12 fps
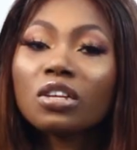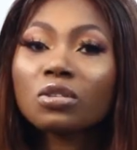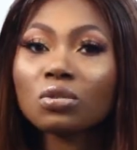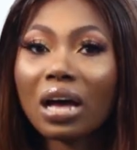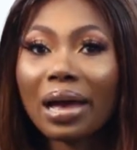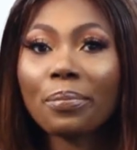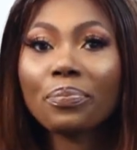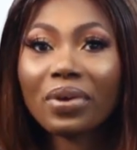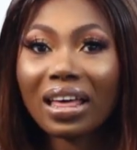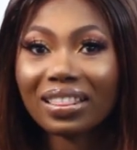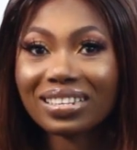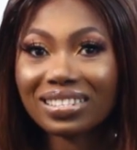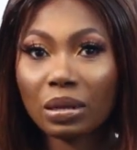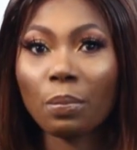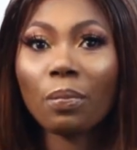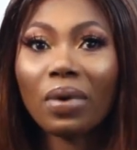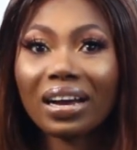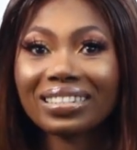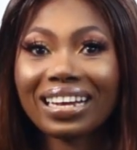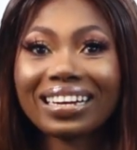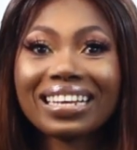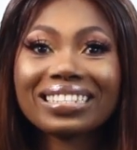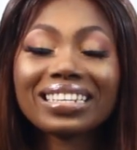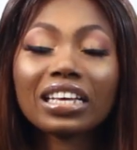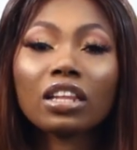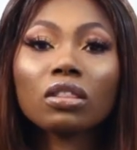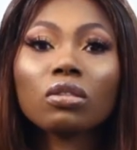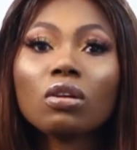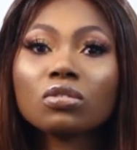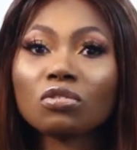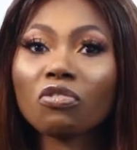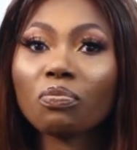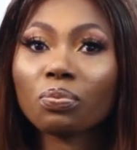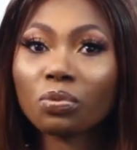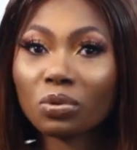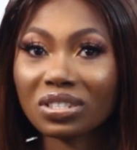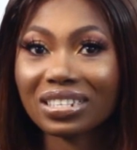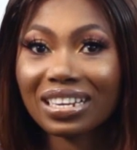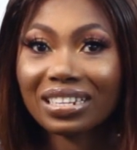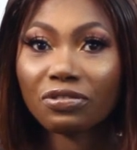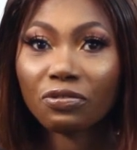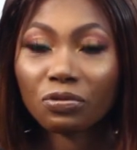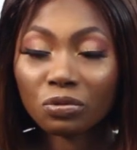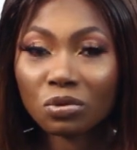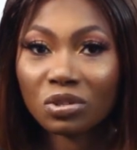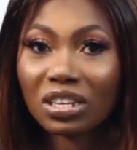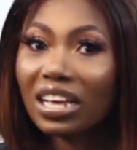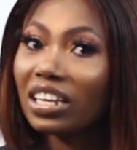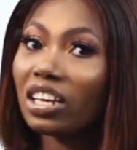So I bear this in mind, and I take a lot of protein foods.